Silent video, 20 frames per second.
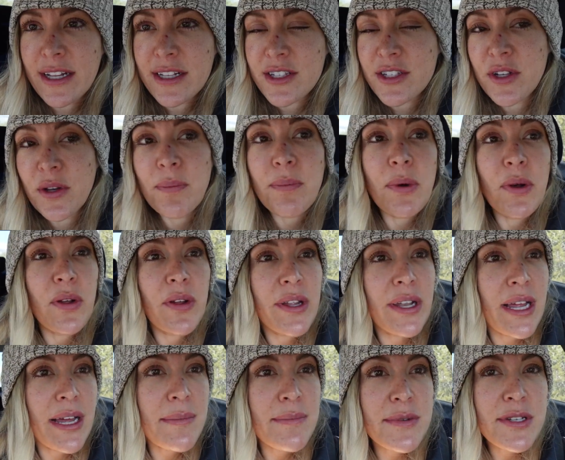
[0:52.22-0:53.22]
So
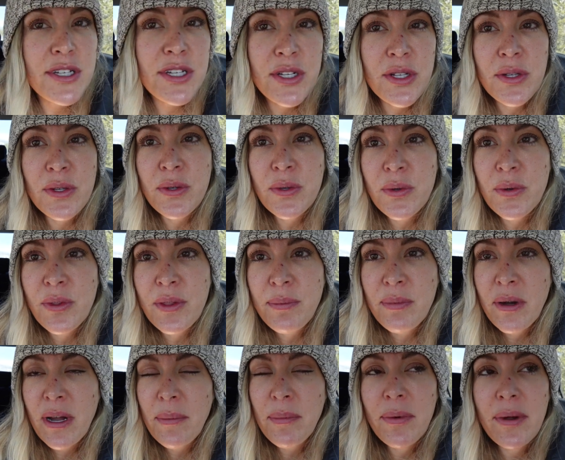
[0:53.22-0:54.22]
pulling up to the
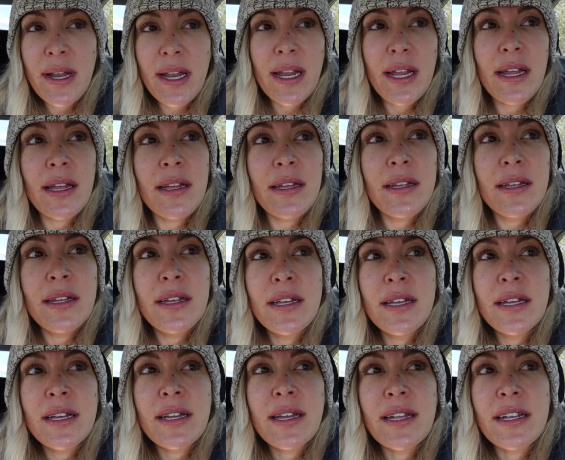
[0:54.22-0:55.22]
property,
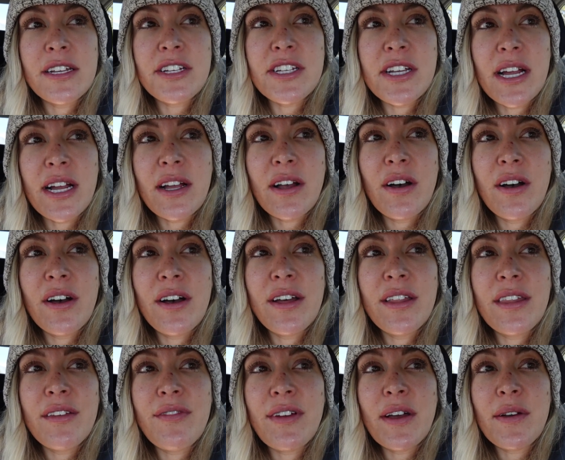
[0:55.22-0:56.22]
gonna check
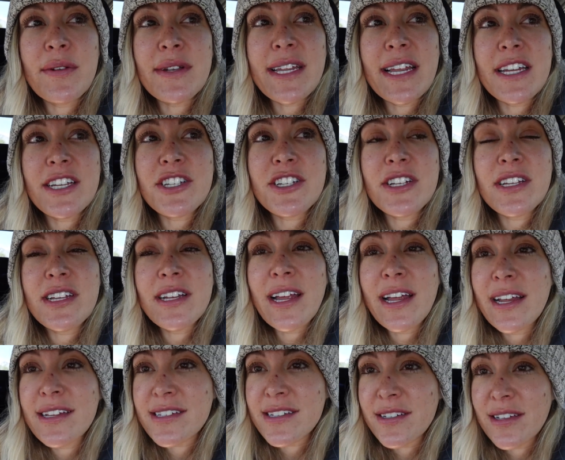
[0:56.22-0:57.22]
on the foundation.
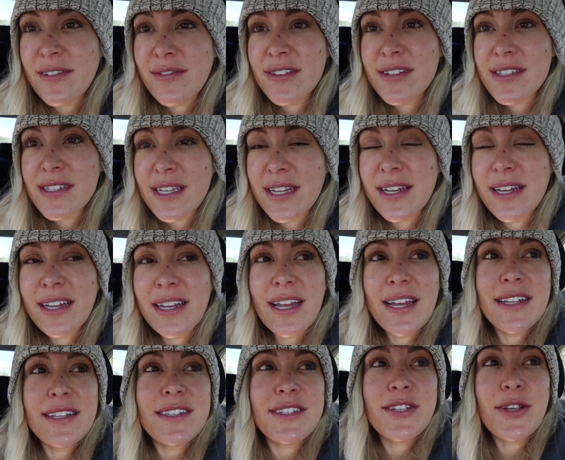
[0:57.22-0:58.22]
I still haven't seen it
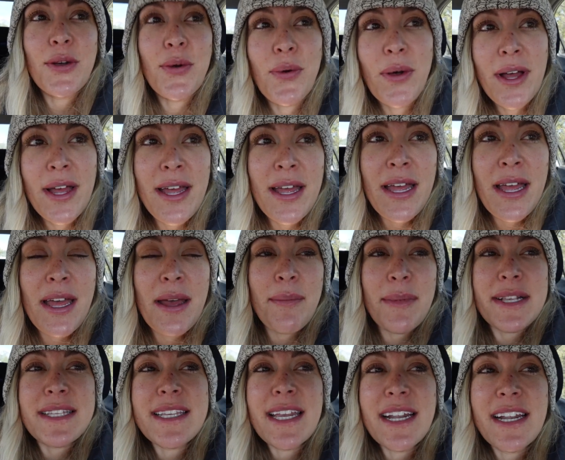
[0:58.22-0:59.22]
yet, so
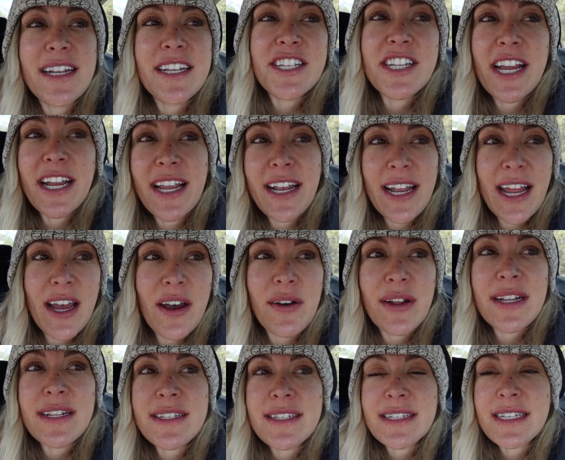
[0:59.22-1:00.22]
I'm excited to check it
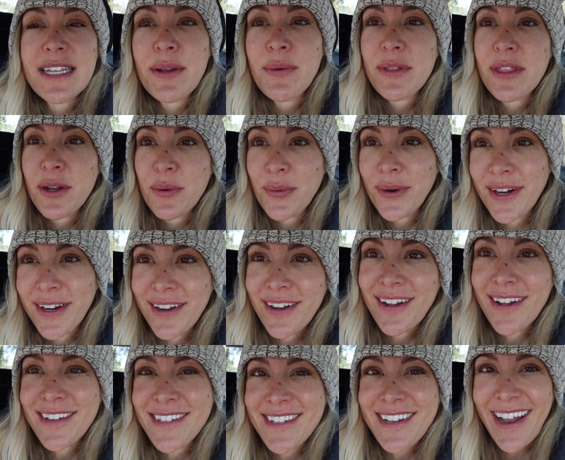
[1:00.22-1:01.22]
out and see what they're working
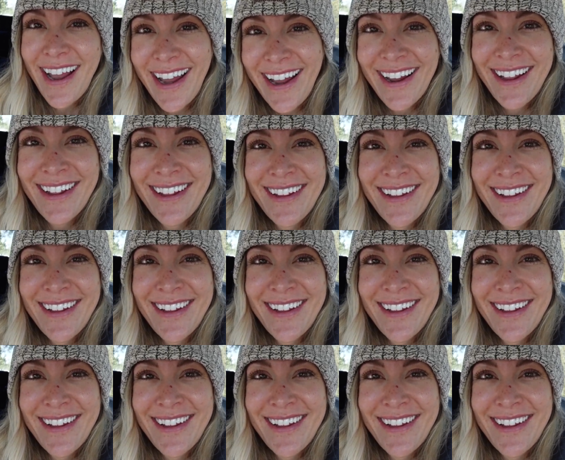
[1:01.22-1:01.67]
on today.